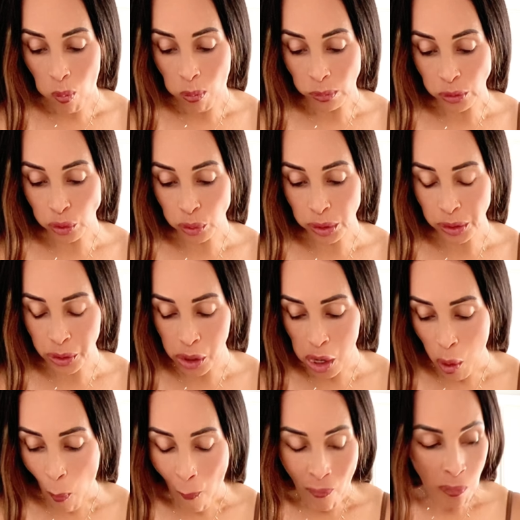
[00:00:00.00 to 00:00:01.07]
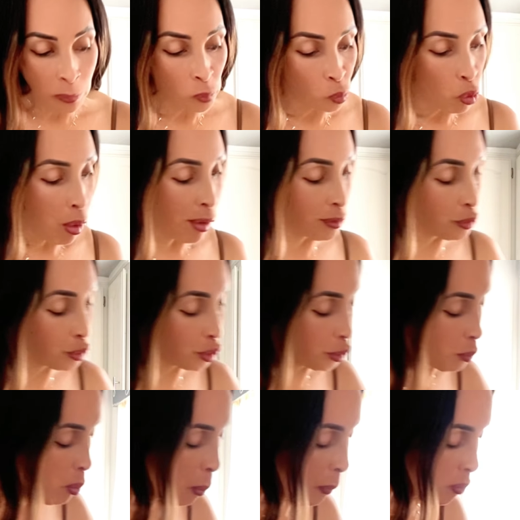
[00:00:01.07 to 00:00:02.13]
It's really good. And
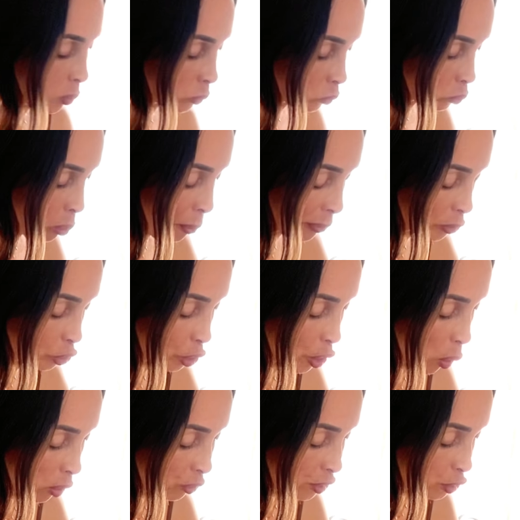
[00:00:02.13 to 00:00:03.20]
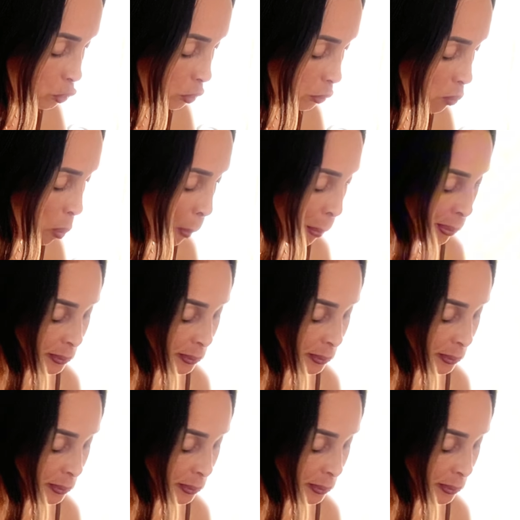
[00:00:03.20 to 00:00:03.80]
see, let me show you on this one.